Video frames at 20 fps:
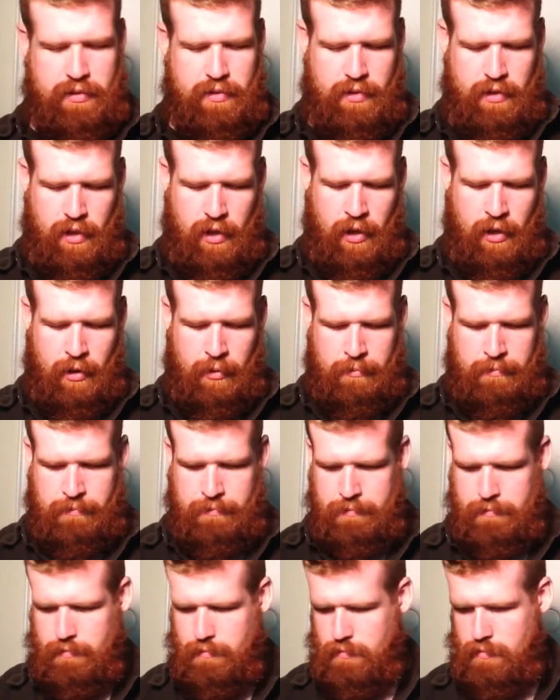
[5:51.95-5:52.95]

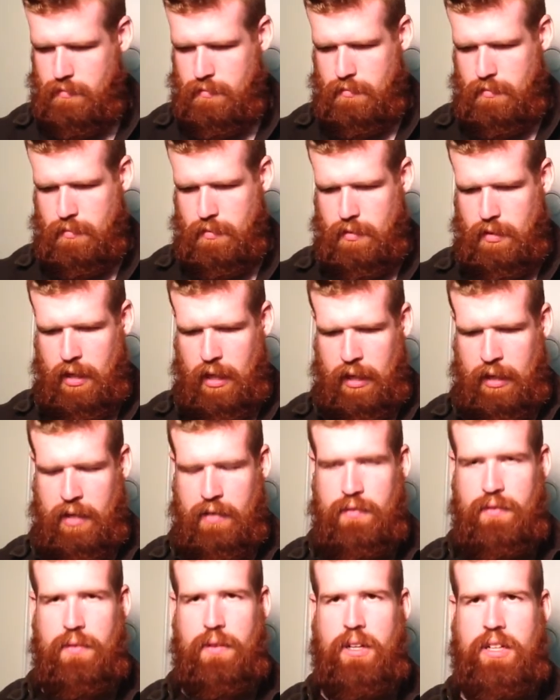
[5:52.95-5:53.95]
And
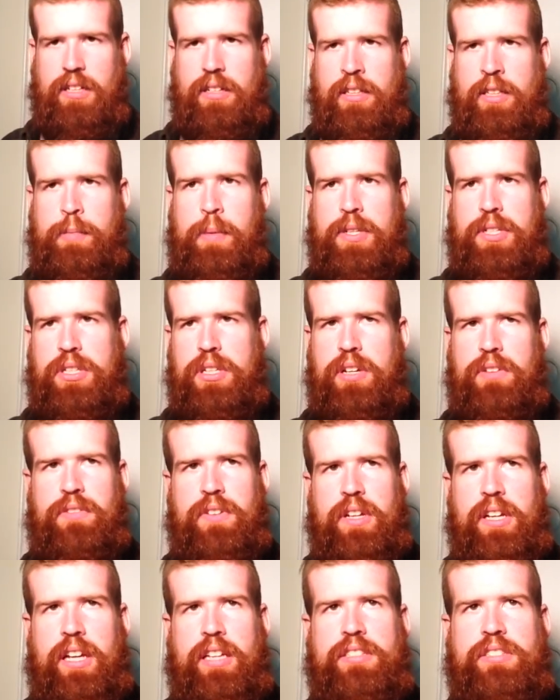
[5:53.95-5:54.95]
especially if
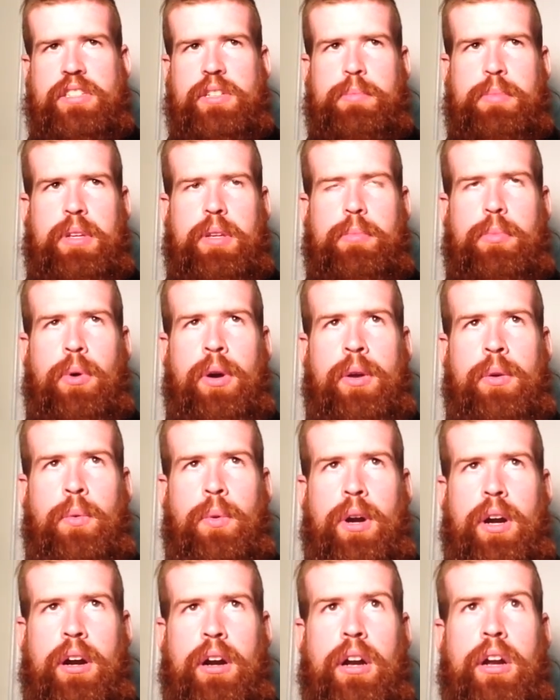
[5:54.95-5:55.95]
it gets to be the point
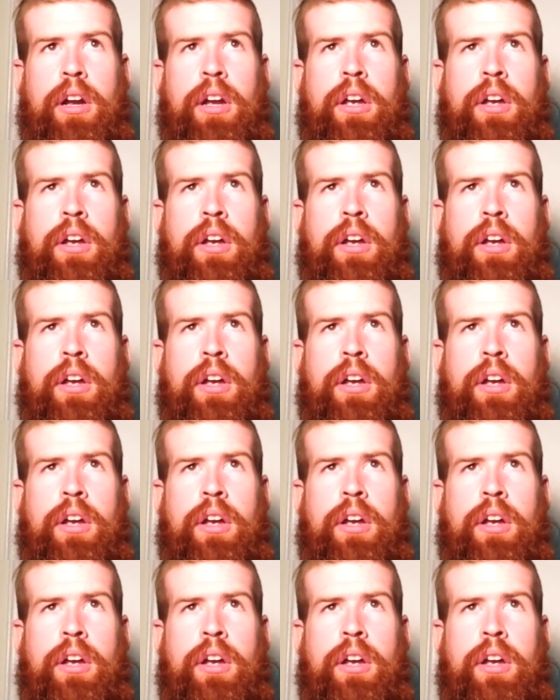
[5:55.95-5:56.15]
where